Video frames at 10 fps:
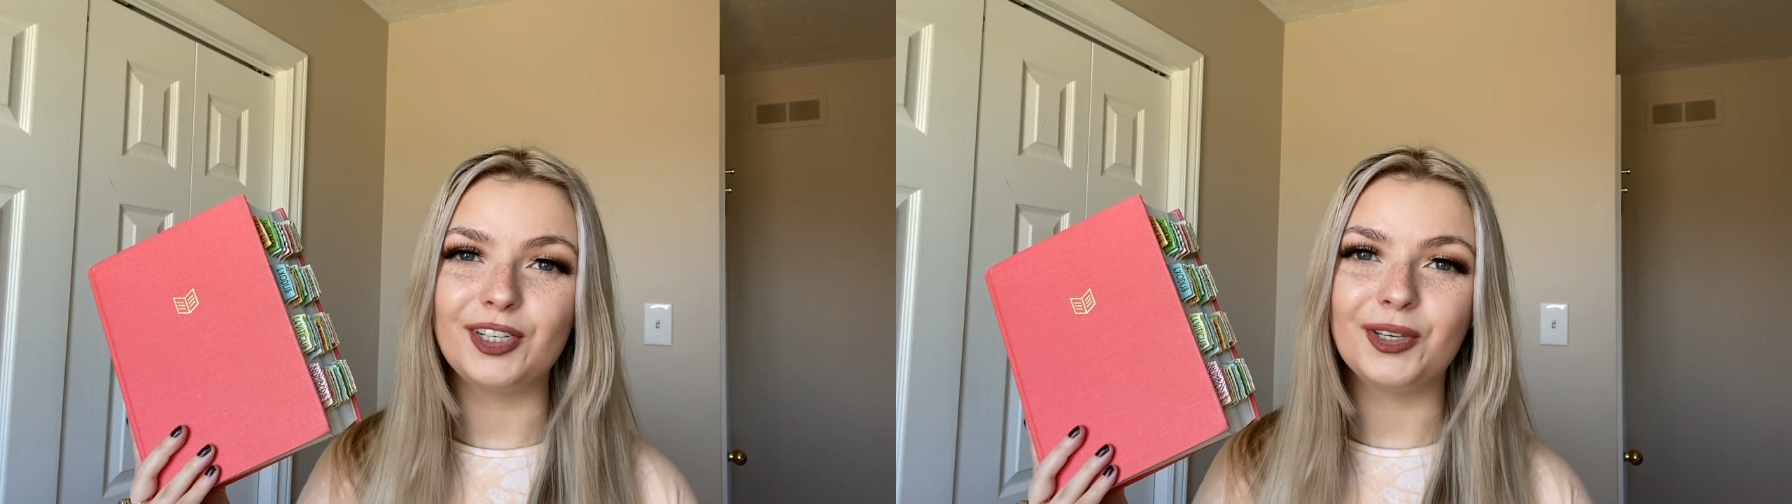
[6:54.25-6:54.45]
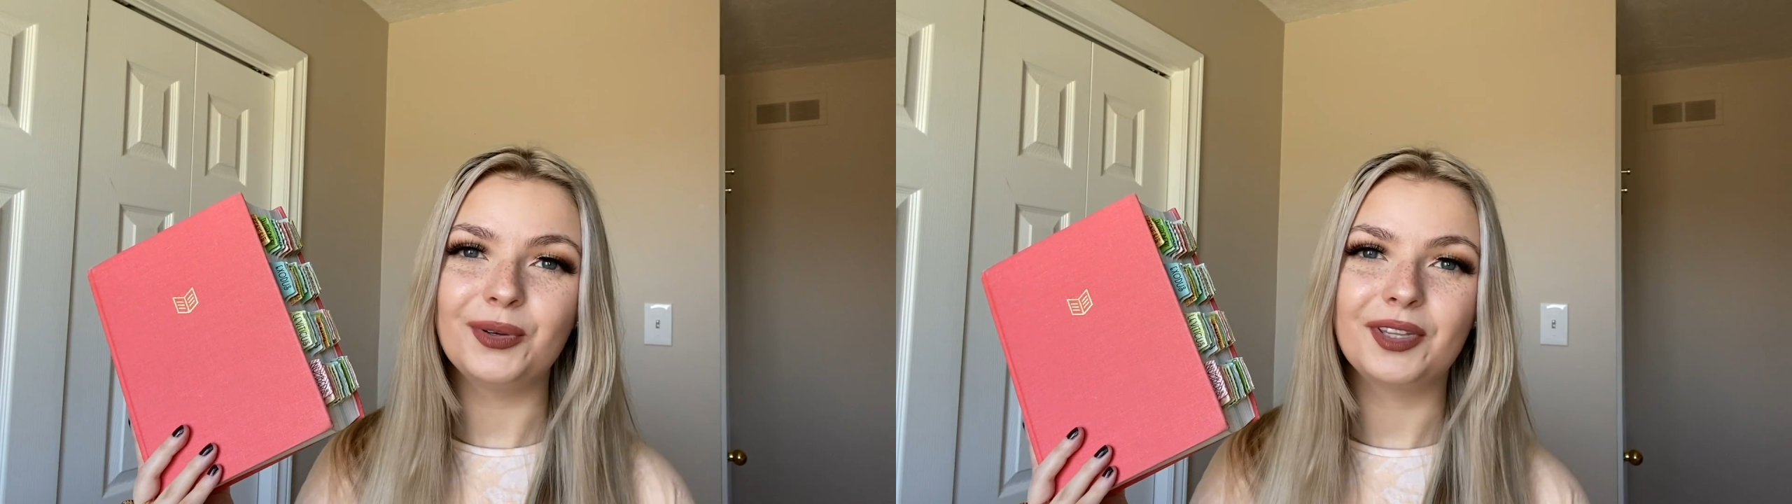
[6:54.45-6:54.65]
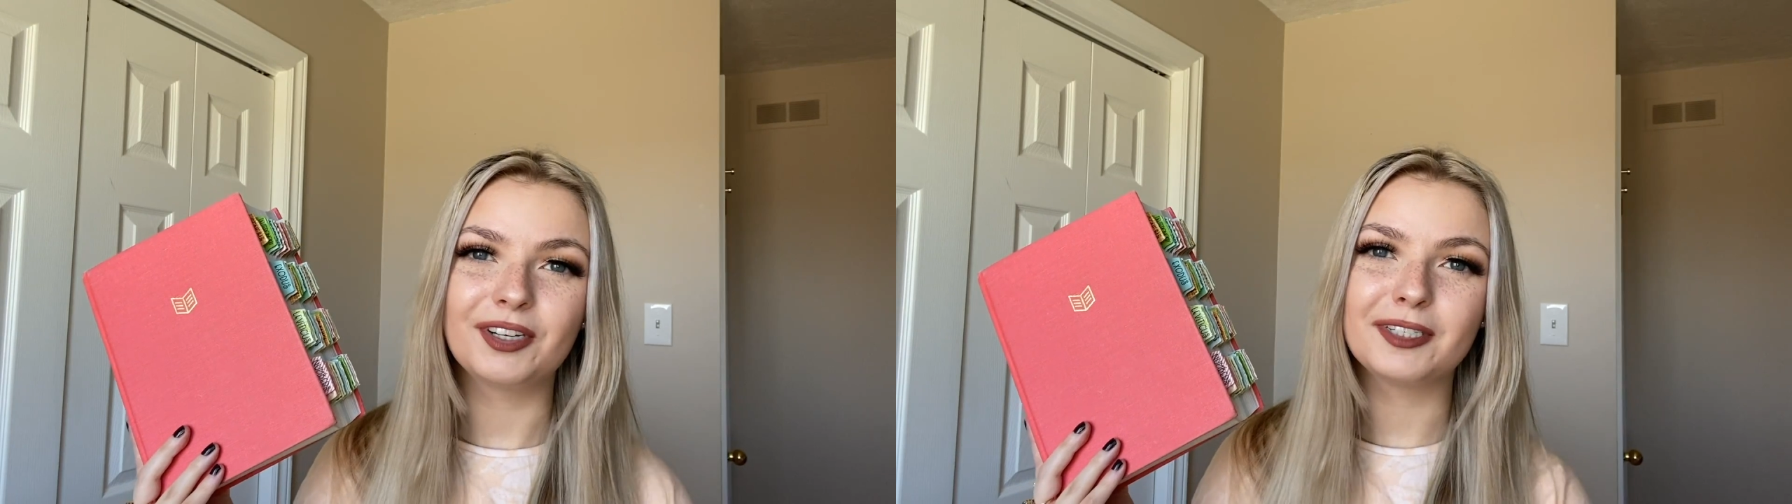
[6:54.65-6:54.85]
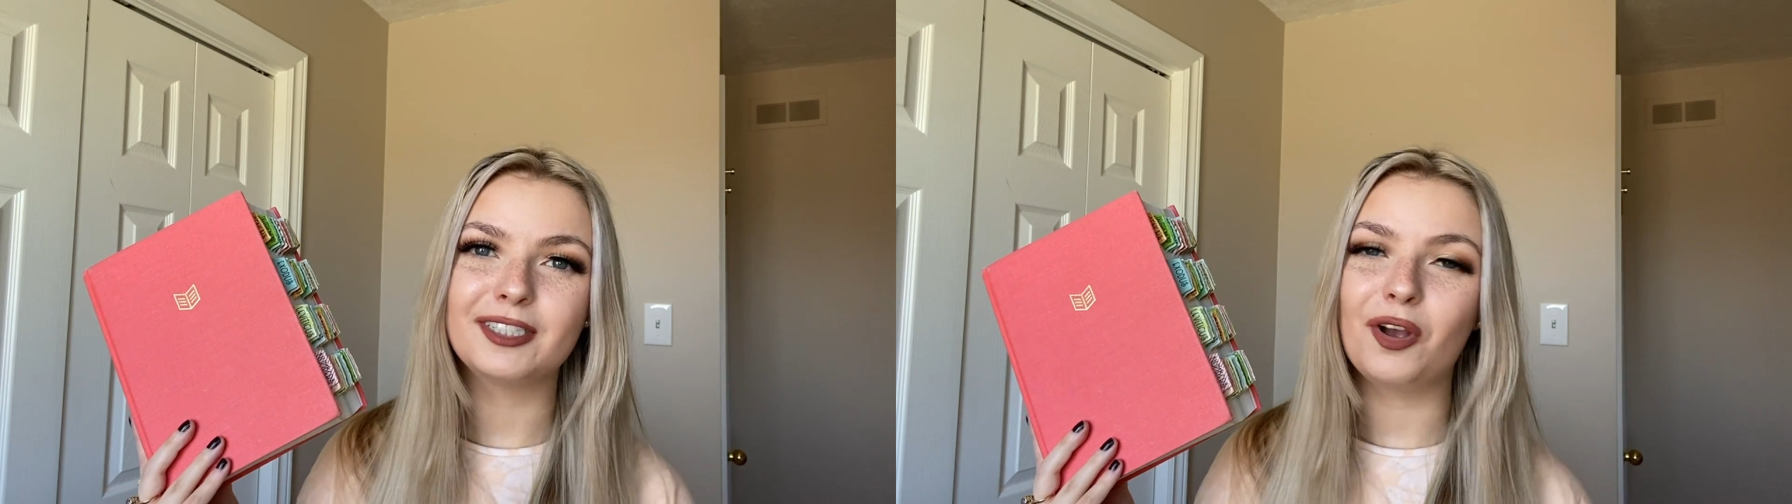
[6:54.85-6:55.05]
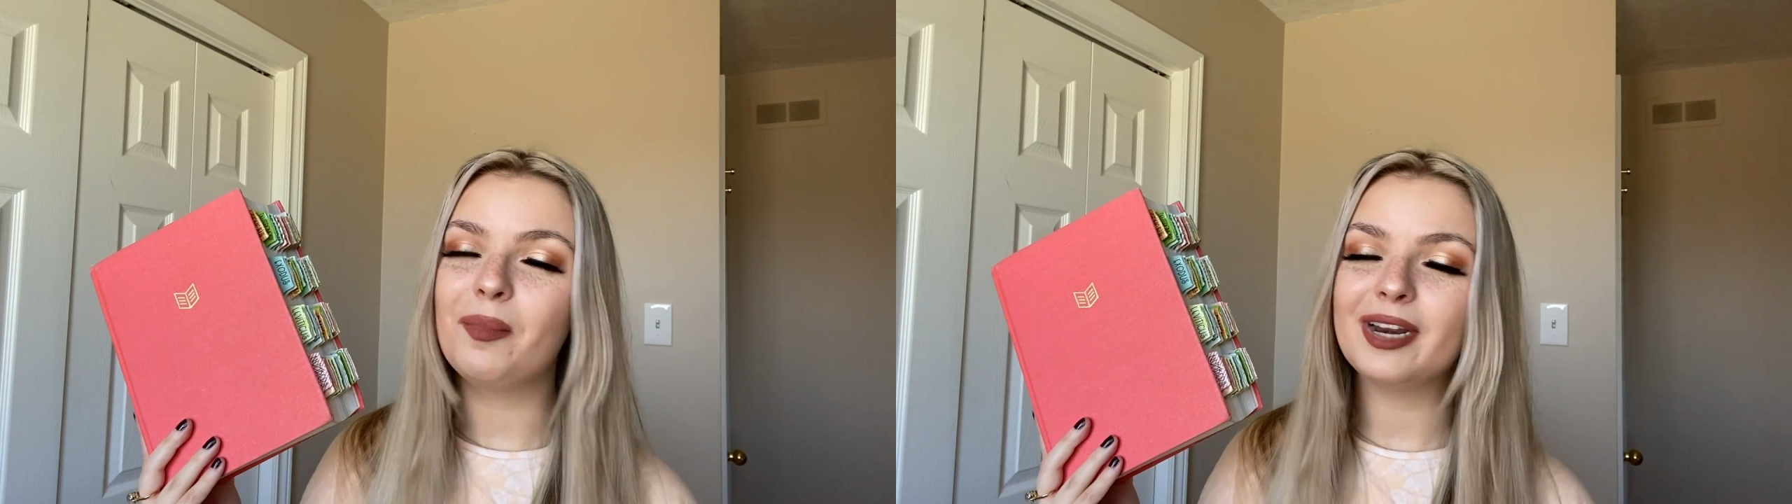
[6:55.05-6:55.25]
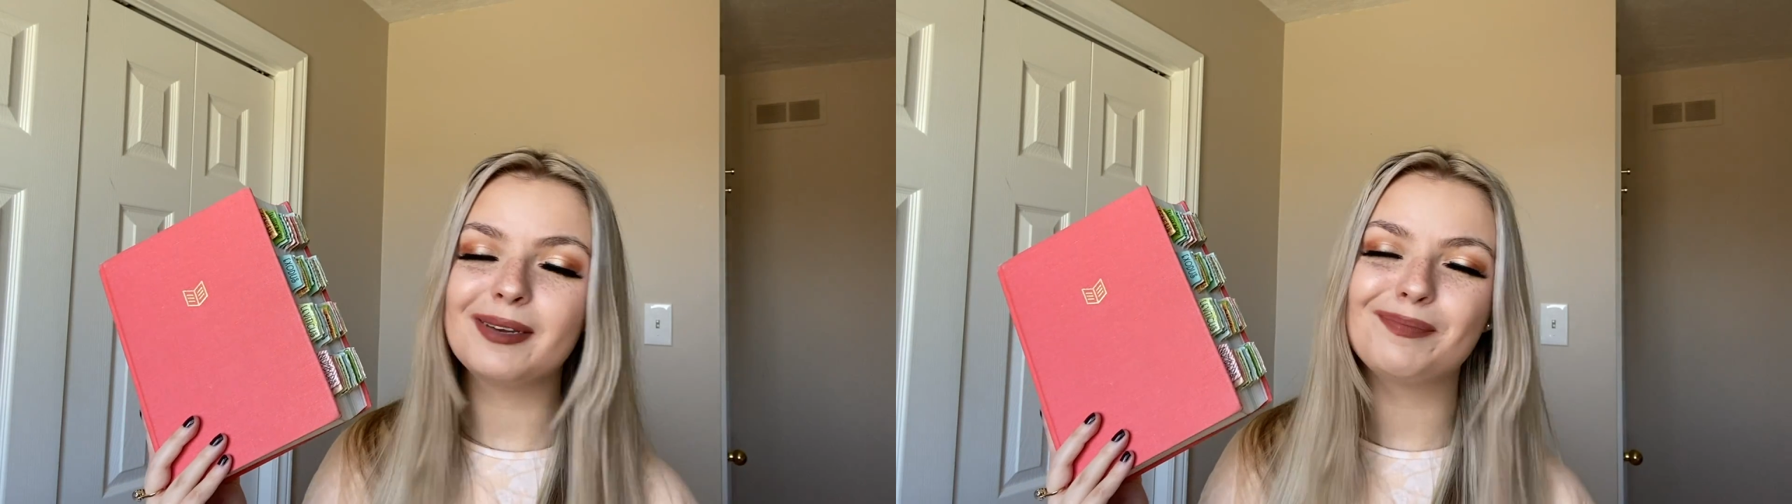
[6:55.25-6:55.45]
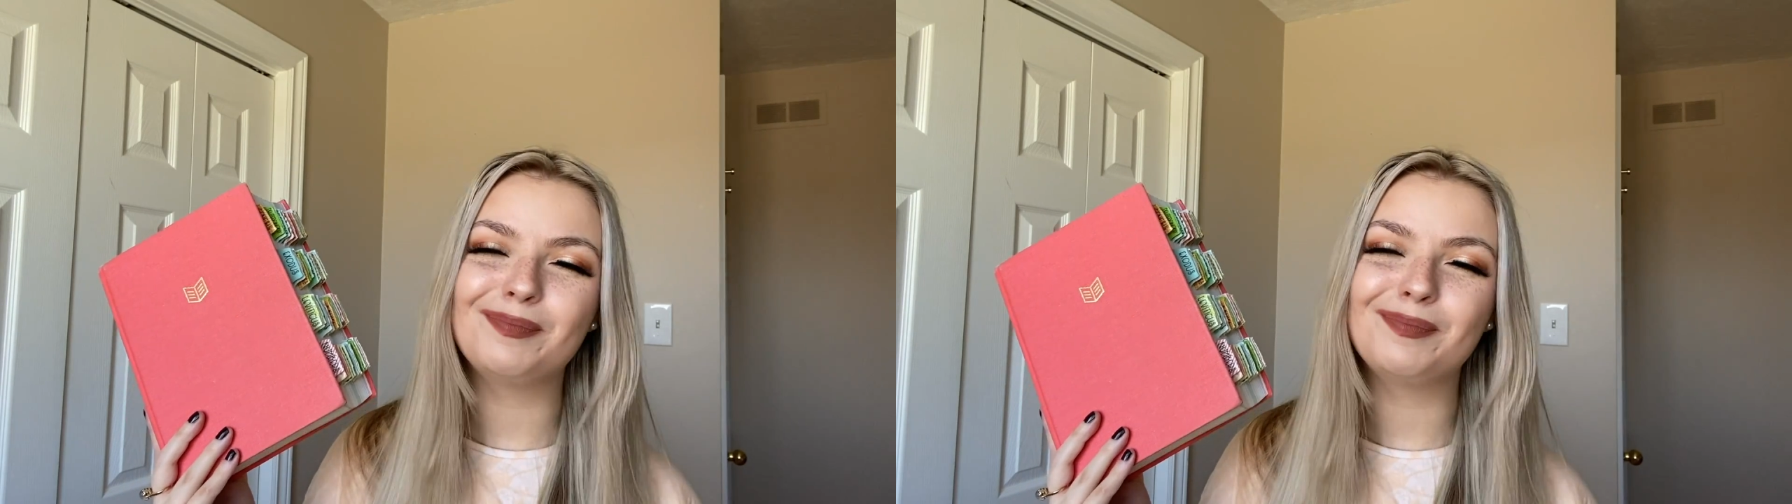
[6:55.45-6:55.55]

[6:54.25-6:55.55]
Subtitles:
you. There's so many